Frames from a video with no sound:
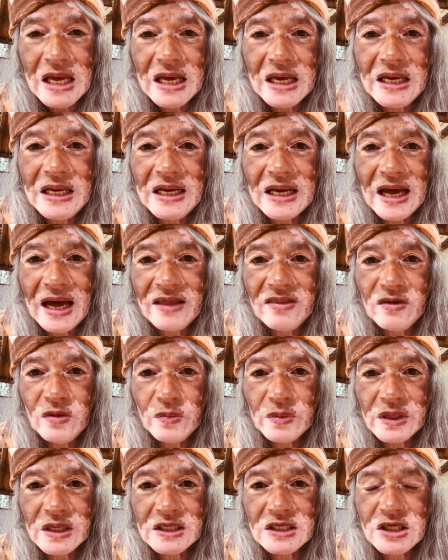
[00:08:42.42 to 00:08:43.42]
in other
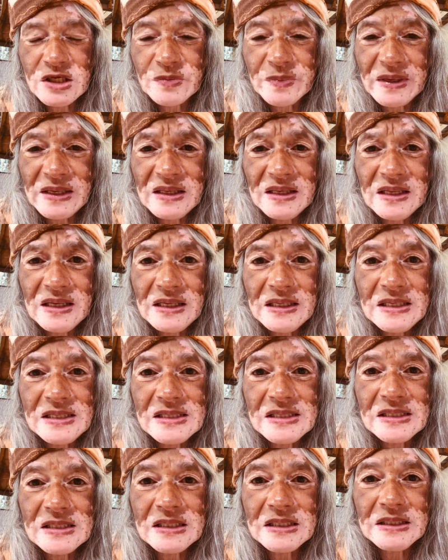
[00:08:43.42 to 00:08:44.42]
words, when there
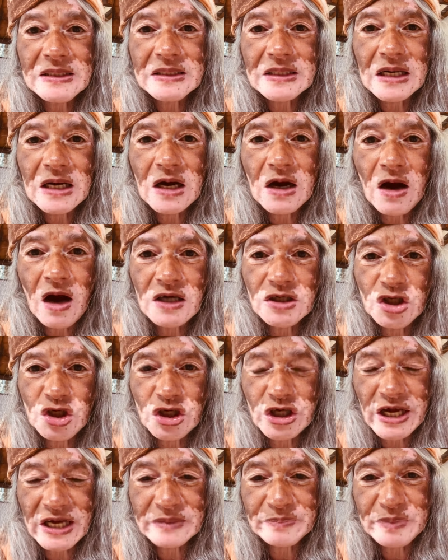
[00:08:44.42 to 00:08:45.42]
is a
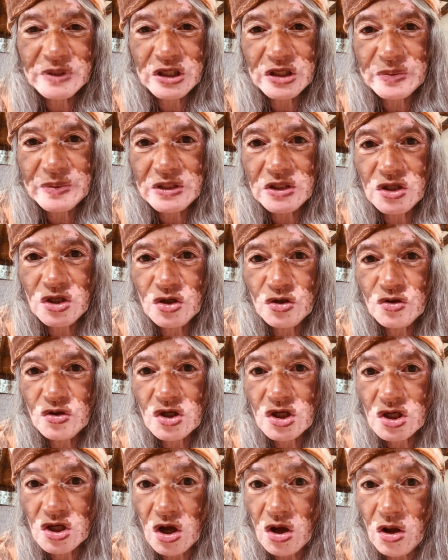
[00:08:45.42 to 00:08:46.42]
contract between two
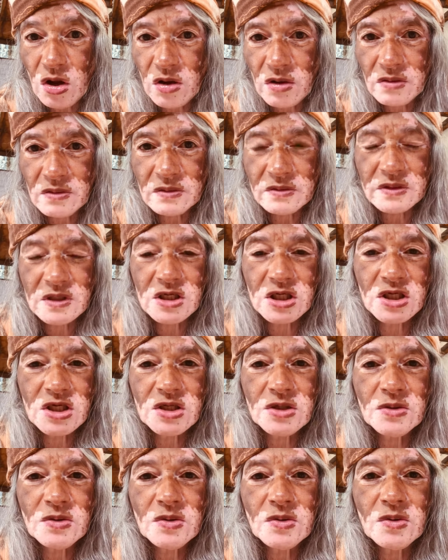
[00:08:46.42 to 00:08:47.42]
souls
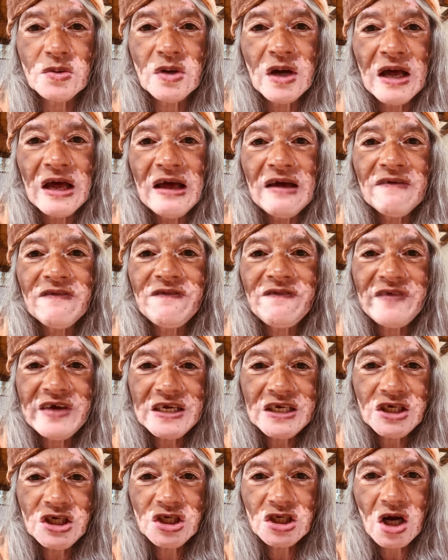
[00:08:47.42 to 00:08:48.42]
to
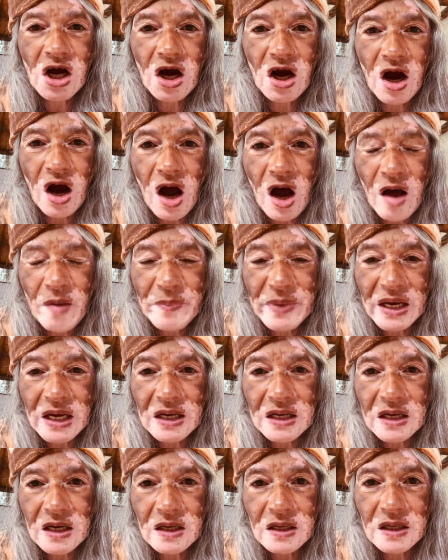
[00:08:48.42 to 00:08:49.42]
finish a
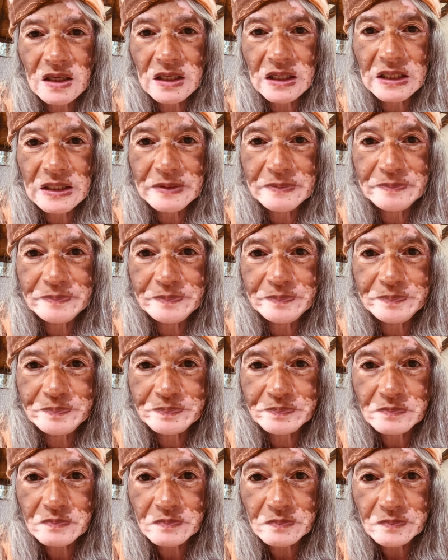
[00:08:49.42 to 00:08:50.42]
karmic
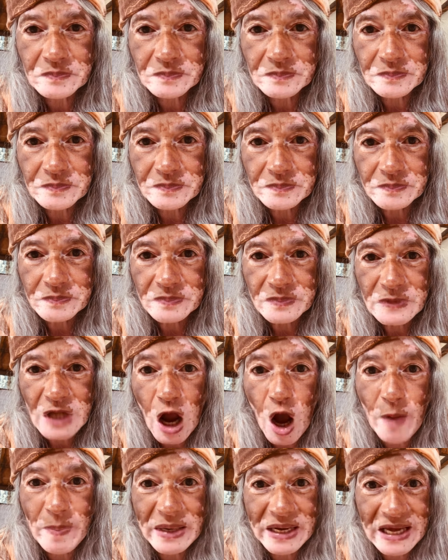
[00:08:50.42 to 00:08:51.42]
um,
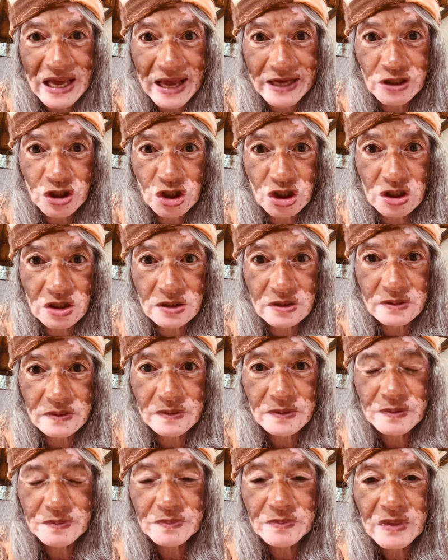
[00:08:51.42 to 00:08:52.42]
obligation,
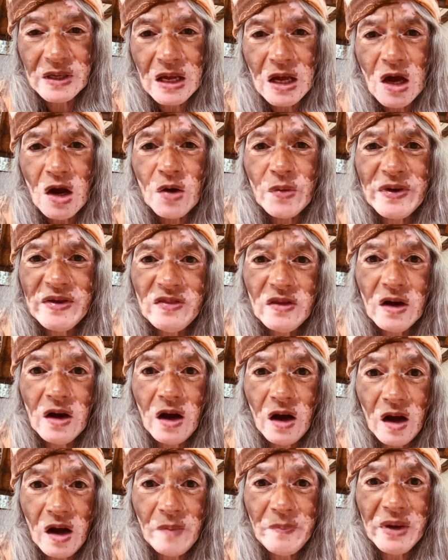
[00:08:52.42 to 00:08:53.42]
when the
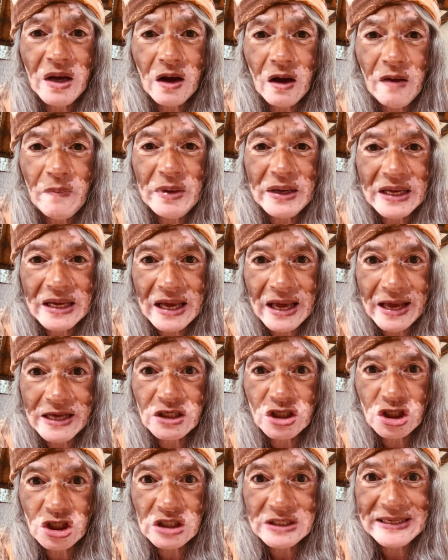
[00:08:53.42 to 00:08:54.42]
karmic
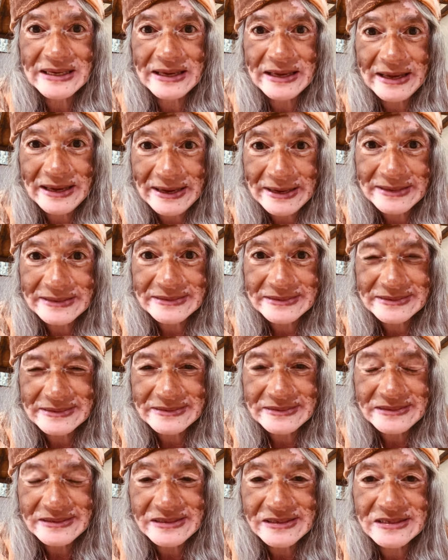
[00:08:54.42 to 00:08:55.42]
obligation
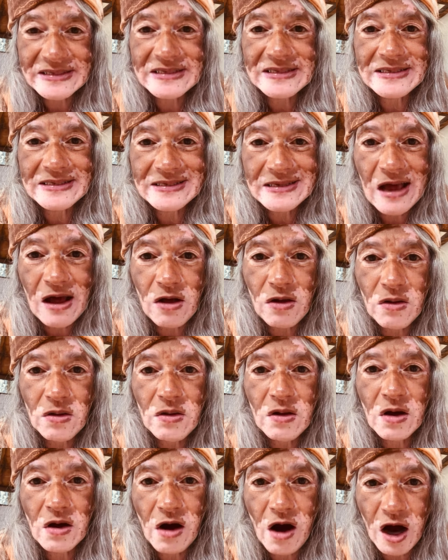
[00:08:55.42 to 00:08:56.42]
ends, the soul
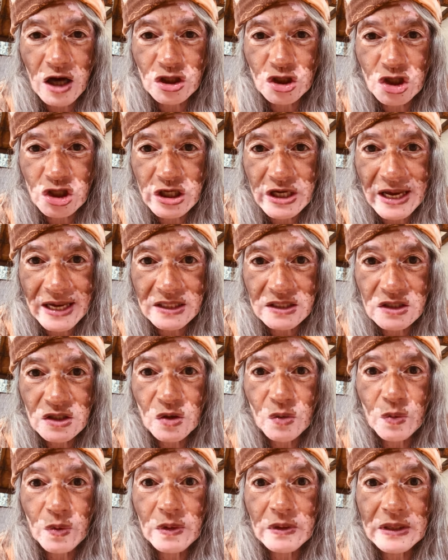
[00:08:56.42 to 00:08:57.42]
contract
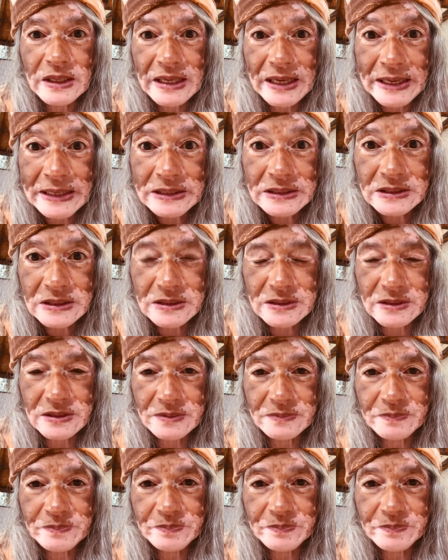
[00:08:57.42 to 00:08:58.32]
will end.